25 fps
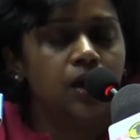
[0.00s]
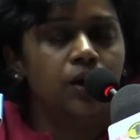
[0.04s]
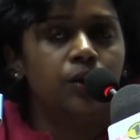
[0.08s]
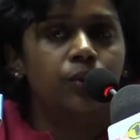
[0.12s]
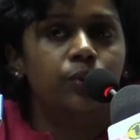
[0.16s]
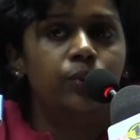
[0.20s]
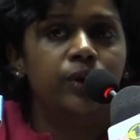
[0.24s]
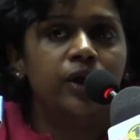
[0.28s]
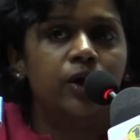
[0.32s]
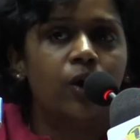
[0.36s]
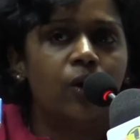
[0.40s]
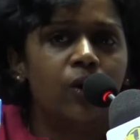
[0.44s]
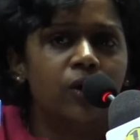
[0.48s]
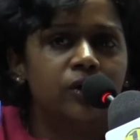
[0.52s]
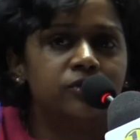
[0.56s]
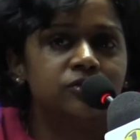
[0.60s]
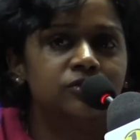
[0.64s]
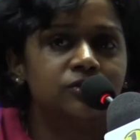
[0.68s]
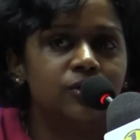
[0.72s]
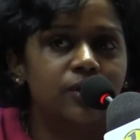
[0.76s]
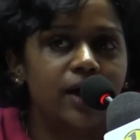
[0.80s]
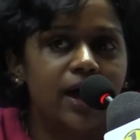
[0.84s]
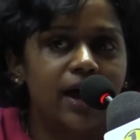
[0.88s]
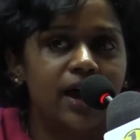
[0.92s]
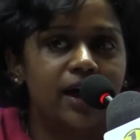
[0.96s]
We
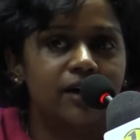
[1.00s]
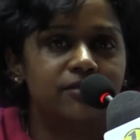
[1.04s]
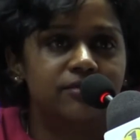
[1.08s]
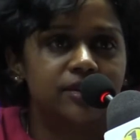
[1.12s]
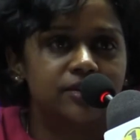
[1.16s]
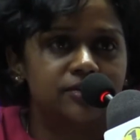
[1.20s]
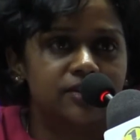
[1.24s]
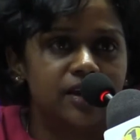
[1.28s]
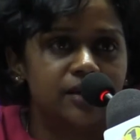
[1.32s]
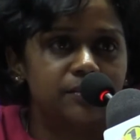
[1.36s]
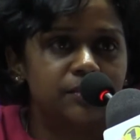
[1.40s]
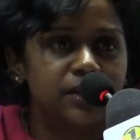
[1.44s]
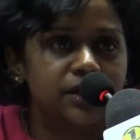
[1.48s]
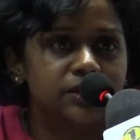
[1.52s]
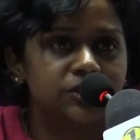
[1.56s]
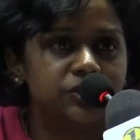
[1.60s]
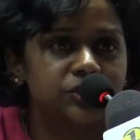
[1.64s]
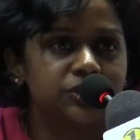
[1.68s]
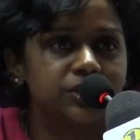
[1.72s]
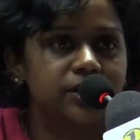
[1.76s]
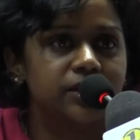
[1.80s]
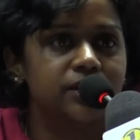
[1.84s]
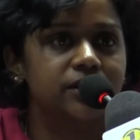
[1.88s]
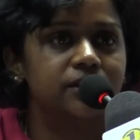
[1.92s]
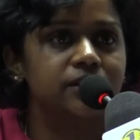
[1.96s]
also have, as I
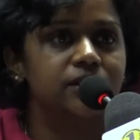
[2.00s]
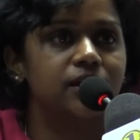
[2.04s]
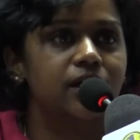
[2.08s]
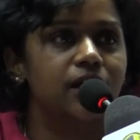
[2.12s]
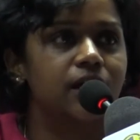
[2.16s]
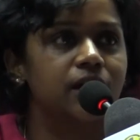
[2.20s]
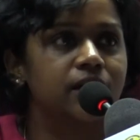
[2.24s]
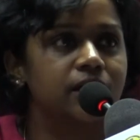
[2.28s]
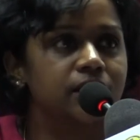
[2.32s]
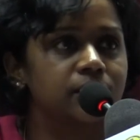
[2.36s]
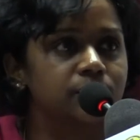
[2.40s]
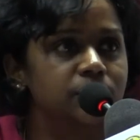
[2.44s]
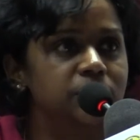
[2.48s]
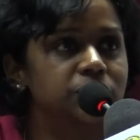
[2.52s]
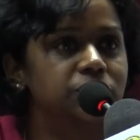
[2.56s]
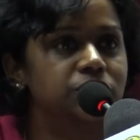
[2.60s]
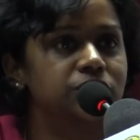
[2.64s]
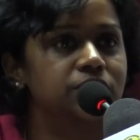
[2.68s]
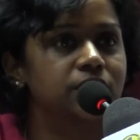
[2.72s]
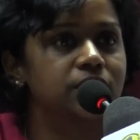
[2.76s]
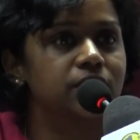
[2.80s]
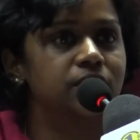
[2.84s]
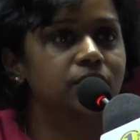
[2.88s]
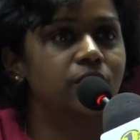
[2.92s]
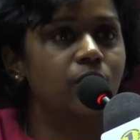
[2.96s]
mentioned, a
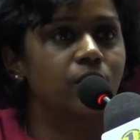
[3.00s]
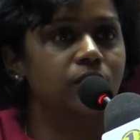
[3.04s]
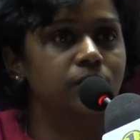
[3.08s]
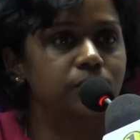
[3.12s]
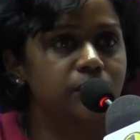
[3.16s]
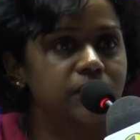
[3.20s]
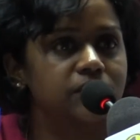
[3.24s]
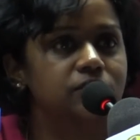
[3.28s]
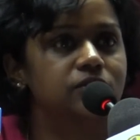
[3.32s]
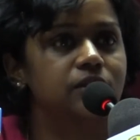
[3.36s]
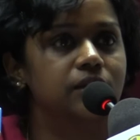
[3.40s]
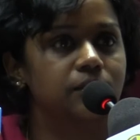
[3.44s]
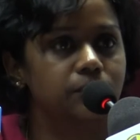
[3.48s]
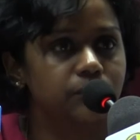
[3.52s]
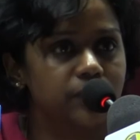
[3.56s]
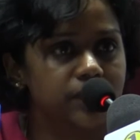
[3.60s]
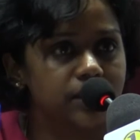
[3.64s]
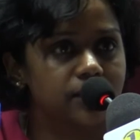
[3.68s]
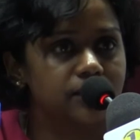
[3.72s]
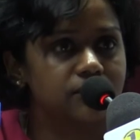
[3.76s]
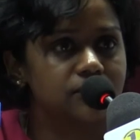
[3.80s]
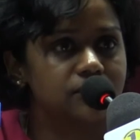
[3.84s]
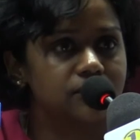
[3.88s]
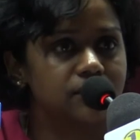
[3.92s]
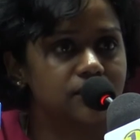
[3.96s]
commission on missing
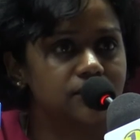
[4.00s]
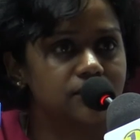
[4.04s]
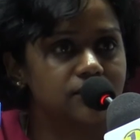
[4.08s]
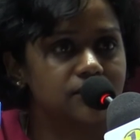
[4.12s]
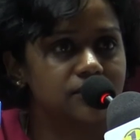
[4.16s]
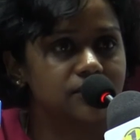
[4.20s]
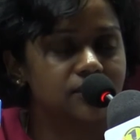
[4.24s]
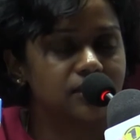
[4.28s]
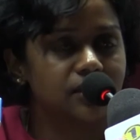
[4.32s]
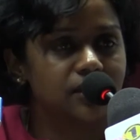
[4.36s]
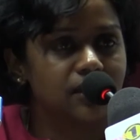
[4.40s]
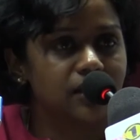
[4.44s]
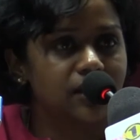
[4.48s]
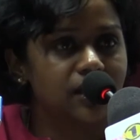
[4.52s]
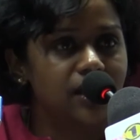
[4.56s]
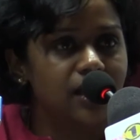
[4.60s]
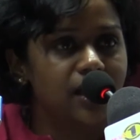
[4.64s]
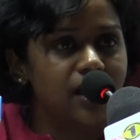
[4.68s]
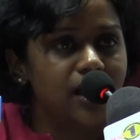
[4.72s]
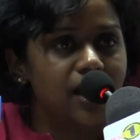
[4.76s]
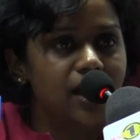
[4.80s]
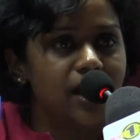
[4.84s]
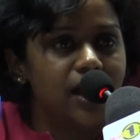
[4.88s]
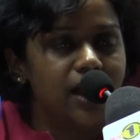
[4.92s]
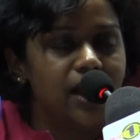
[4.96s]
persons.
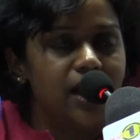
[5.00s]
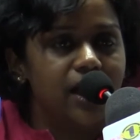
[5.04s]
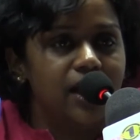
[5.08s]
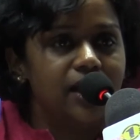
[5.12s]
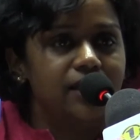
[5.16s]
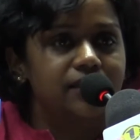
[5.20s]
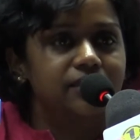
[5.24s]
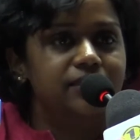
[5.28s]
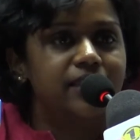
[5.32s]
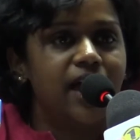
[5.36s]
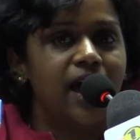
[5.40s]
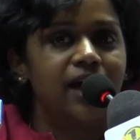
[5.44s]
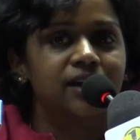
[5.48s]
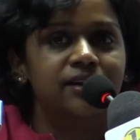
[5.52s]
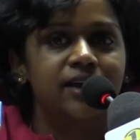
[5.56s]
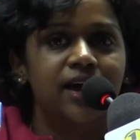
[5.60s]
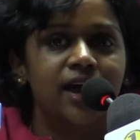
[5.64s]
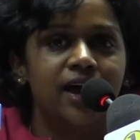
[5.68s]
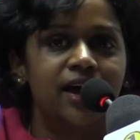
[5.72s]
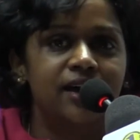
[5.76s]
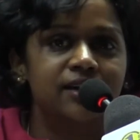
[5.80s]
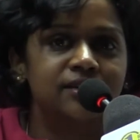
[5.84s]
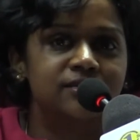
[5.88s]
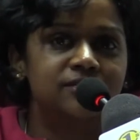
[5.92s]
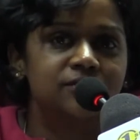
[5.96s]
That
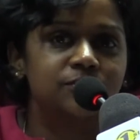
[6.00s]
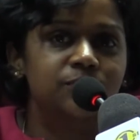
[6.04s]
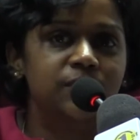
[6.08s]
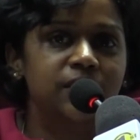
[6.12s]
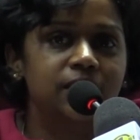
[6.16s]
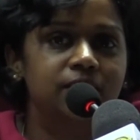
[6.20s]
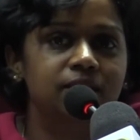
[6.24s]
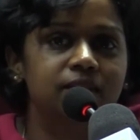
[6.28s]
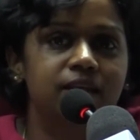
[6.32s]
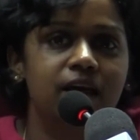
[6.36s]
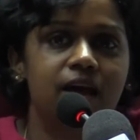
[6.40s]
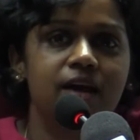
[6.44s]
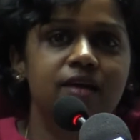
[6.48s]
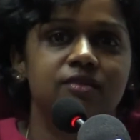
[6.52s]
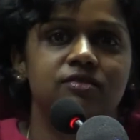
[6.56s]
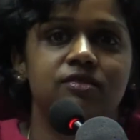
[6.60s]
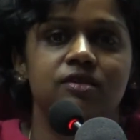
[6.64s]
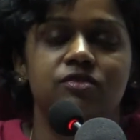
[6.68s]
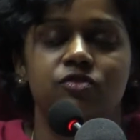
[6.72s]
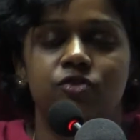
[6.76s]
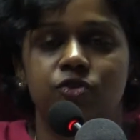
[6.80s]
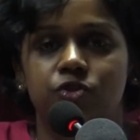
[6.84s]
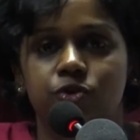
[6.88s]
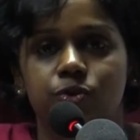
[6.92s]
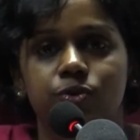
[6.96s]
has been there
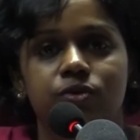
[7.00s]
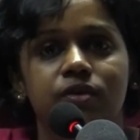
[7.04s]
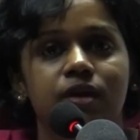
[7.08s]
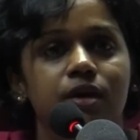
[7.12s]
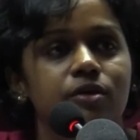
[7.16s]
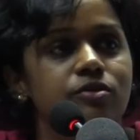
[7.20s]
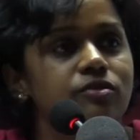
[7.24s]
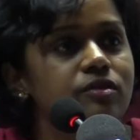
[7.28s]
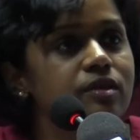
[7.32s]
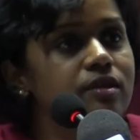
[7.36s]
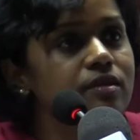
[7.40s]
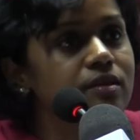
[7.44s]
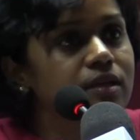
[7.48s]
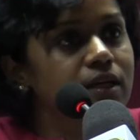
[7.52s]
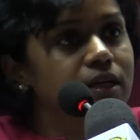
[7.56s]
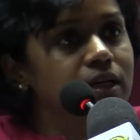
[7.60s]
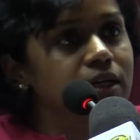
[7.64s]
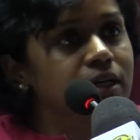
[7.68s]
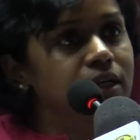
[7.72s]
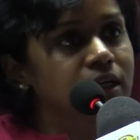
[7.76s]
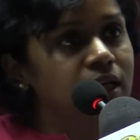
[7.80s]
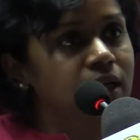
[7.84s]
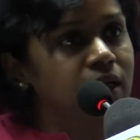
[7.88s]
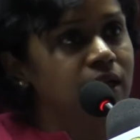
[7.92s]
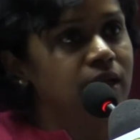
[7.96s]
since
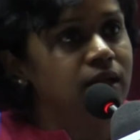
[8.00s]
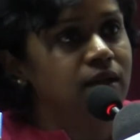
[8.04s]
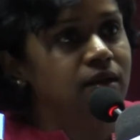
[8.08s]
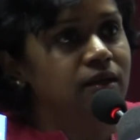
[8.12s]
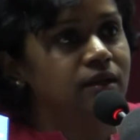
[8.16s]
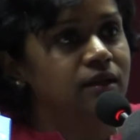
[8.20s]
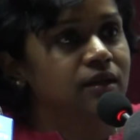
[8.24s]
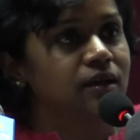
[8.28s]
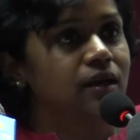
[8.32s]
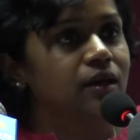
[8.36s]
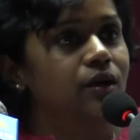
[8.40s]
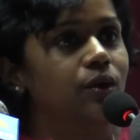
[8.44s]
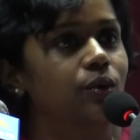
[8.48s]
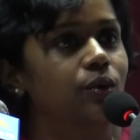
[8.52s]
2013.